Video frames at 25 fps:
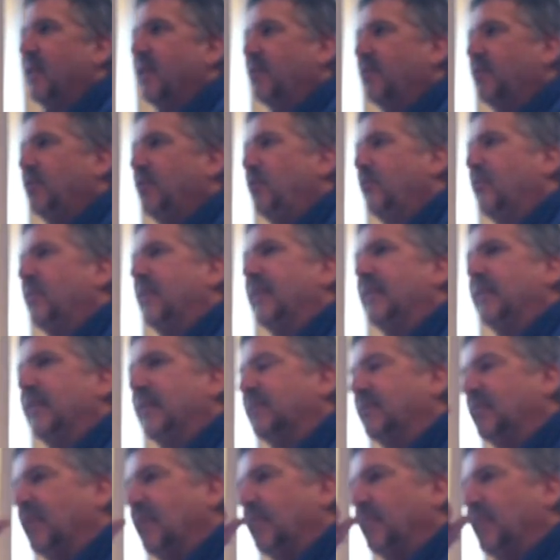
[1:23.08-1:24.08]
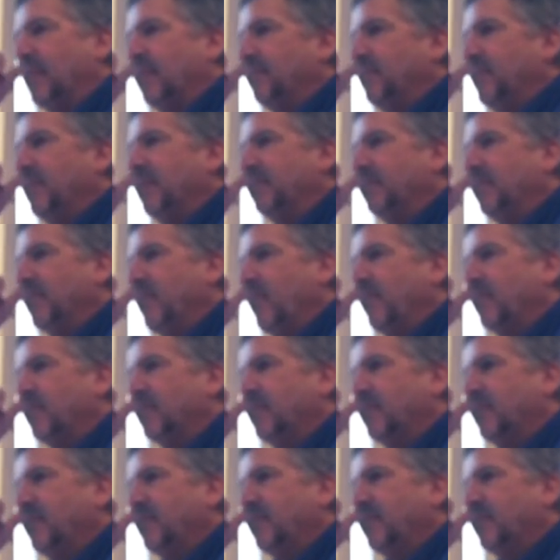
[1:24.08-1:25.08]
Do you think that's something that'd be
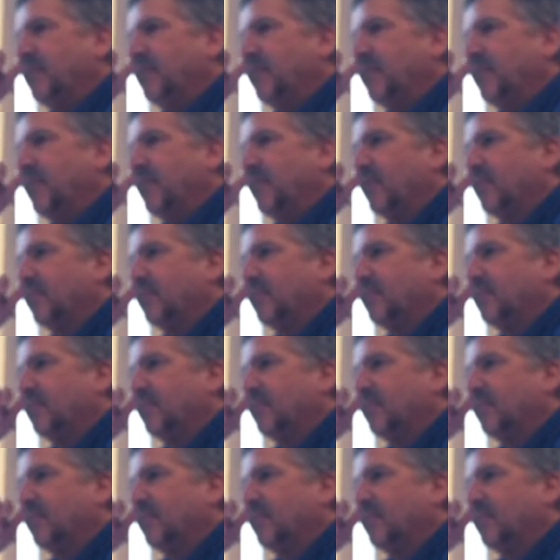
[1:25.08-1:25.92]
important to you as far as?